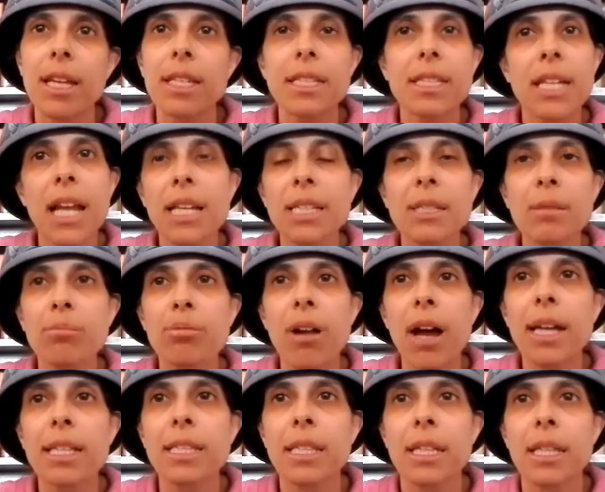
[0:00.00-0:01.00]
it's not
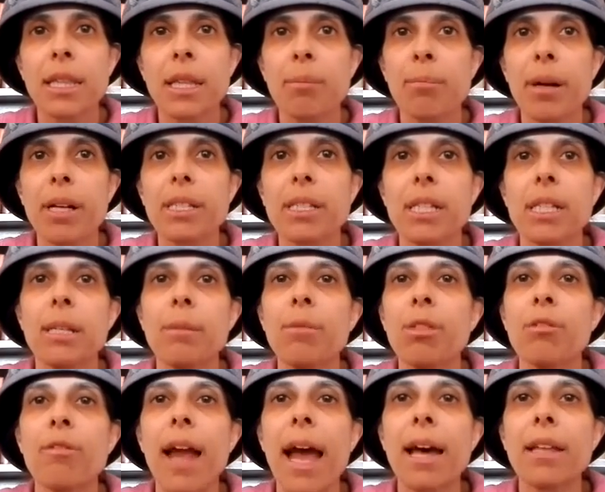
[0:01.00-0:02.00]
surprising that Parshanim
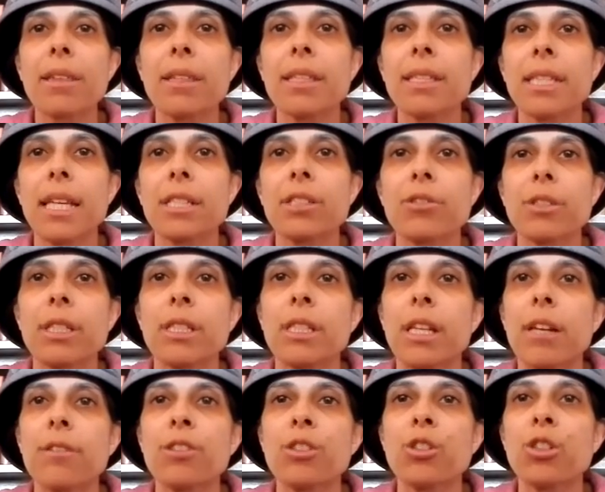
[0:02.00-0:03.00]
throughout the centuries
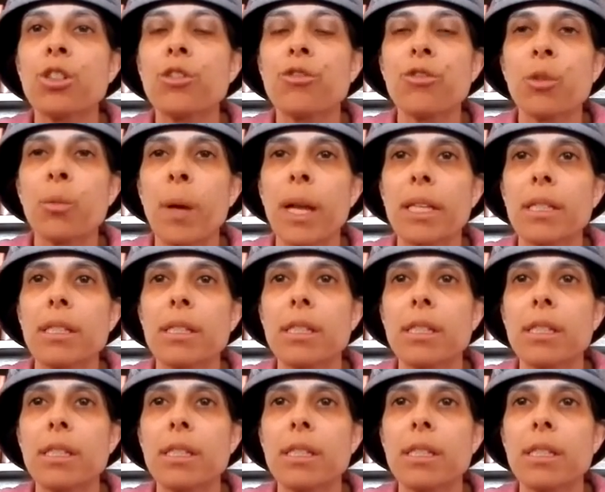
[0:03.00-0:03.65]
have searched for ways